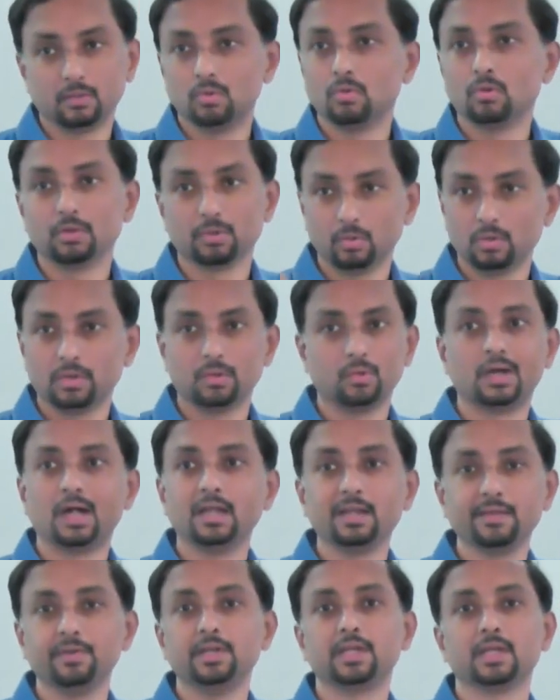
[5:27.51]
You
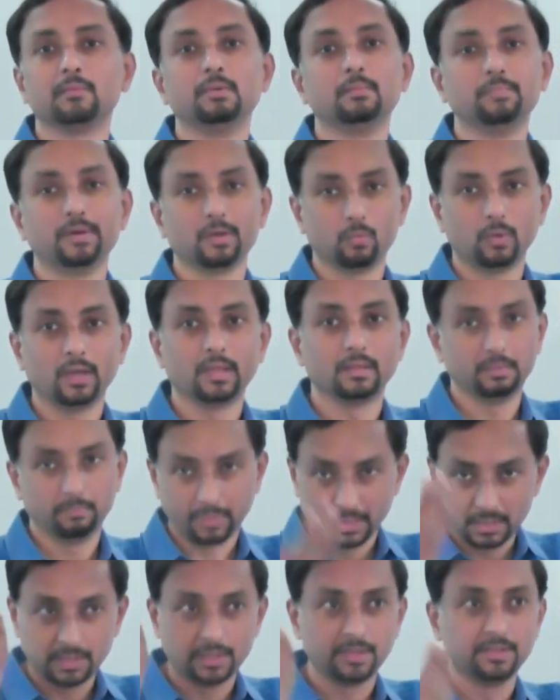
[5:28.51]
can't even remember why.
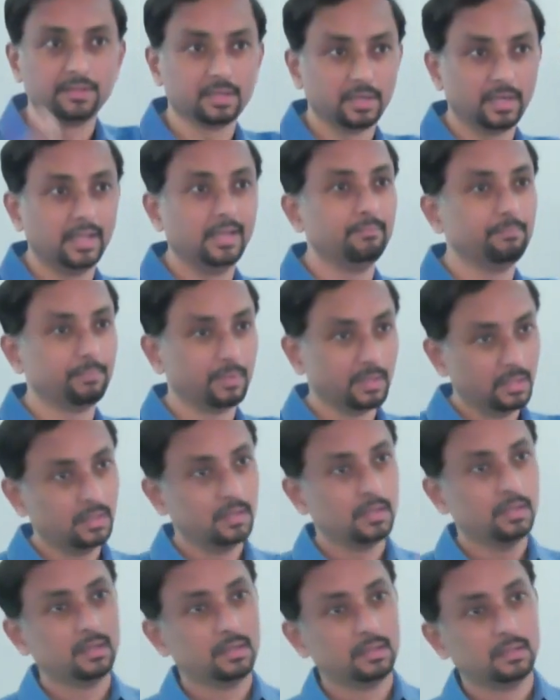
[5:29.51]
But there is a
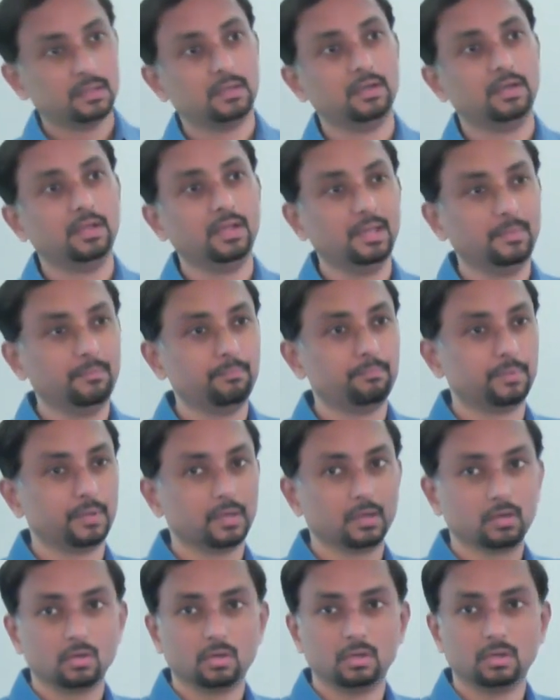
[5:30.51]
deep
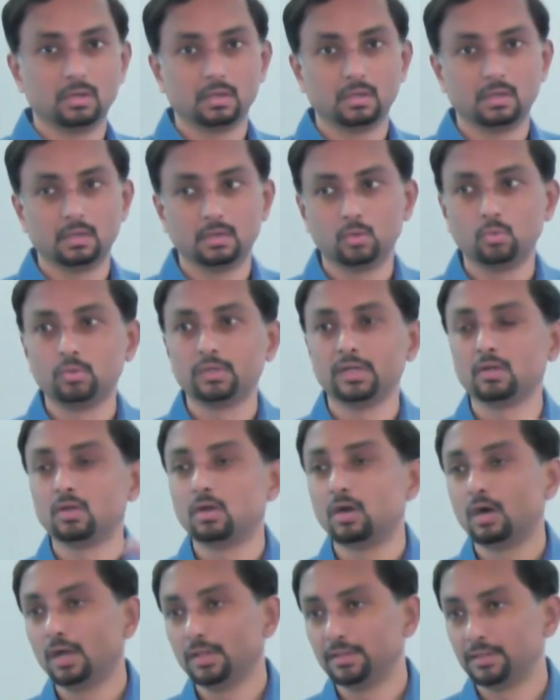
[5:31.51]
rooted
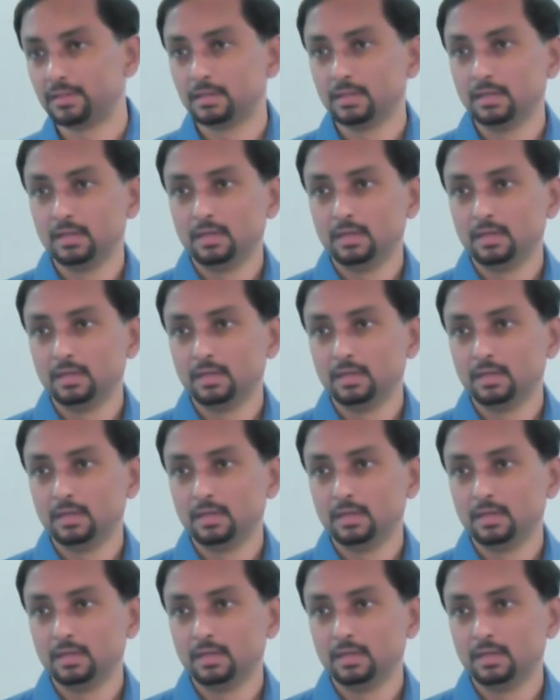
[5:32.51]
cause.